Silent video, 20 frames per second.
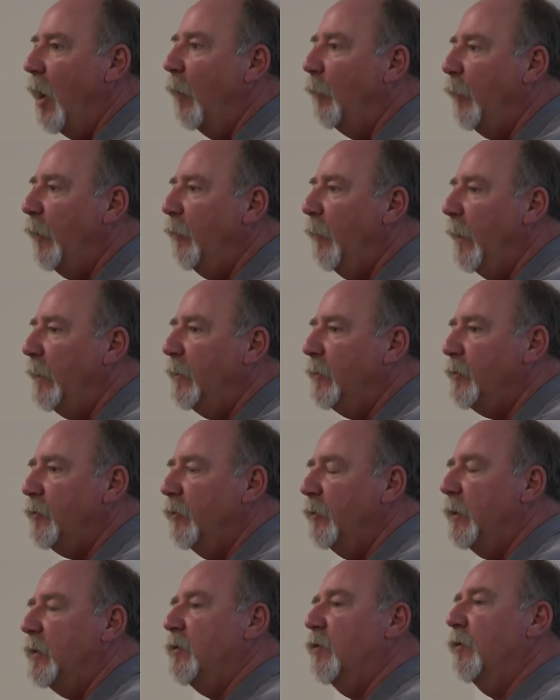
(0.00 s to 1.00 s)
OMRI
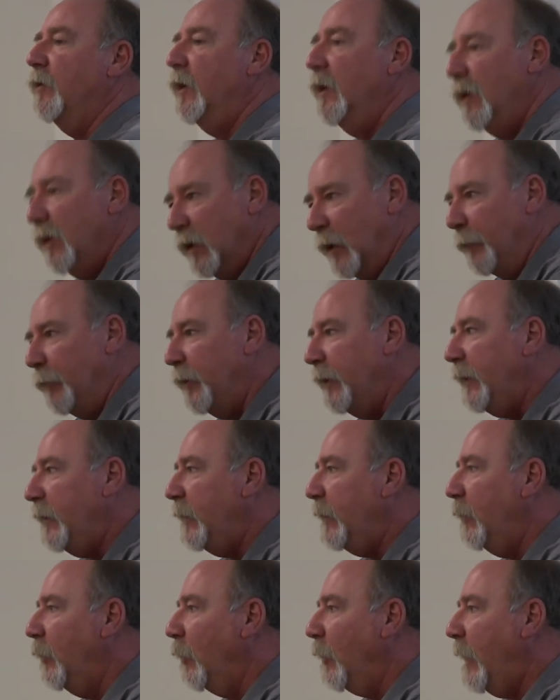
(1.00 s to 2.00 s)
registered. It's
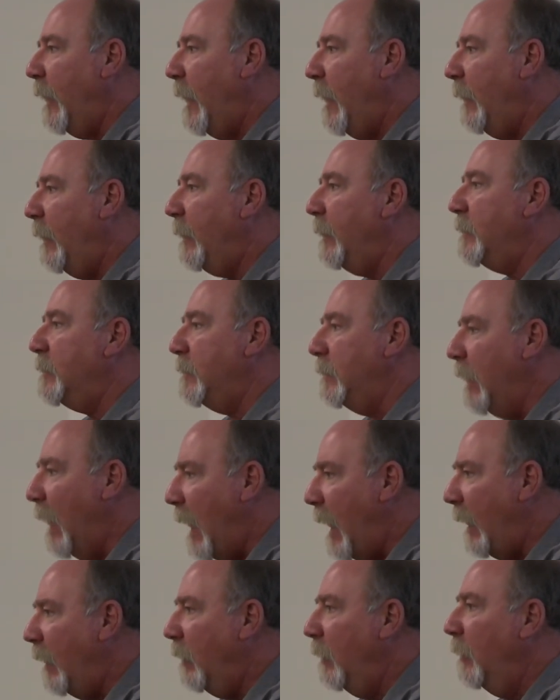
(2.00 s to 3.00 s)
completely organic. It's
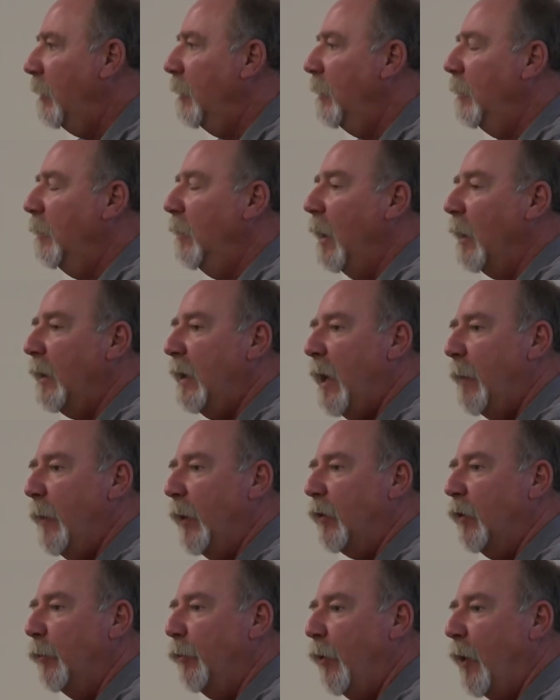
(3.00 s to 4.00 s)
not a
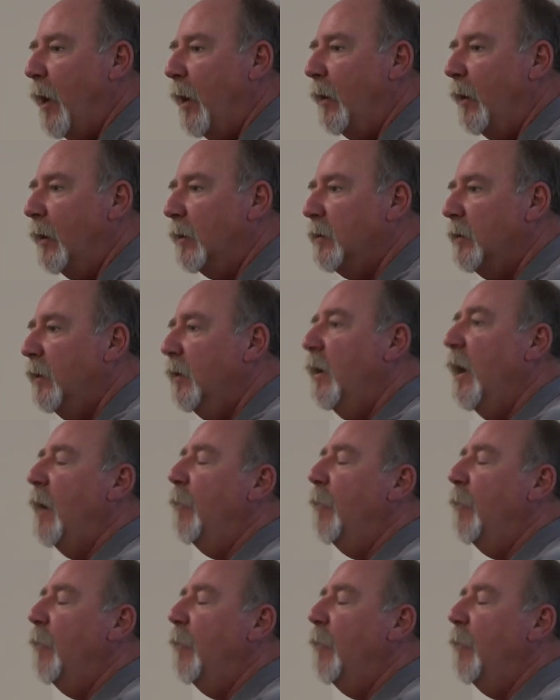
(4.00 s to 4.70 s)
chemical product.